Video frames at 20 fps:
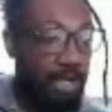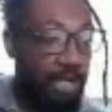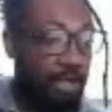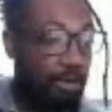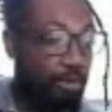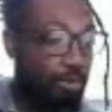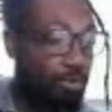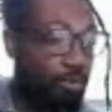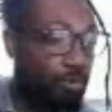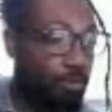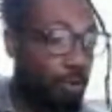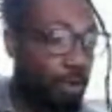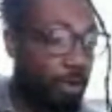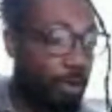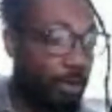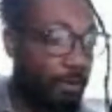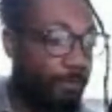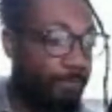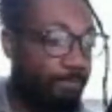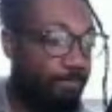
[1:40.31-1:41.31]
and who
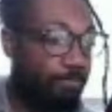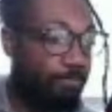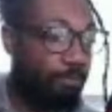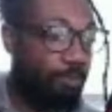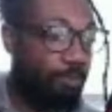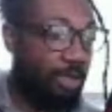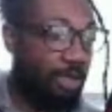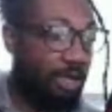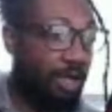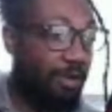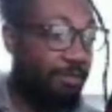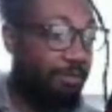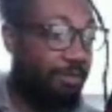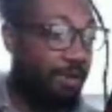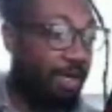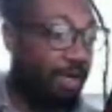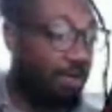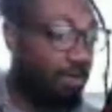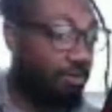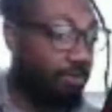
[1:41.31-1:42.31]
were
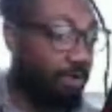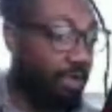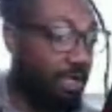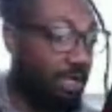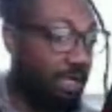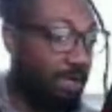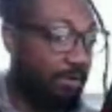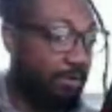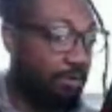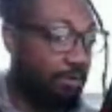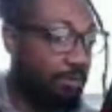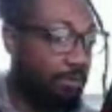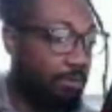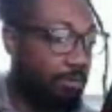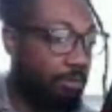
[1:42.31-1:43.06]
effectively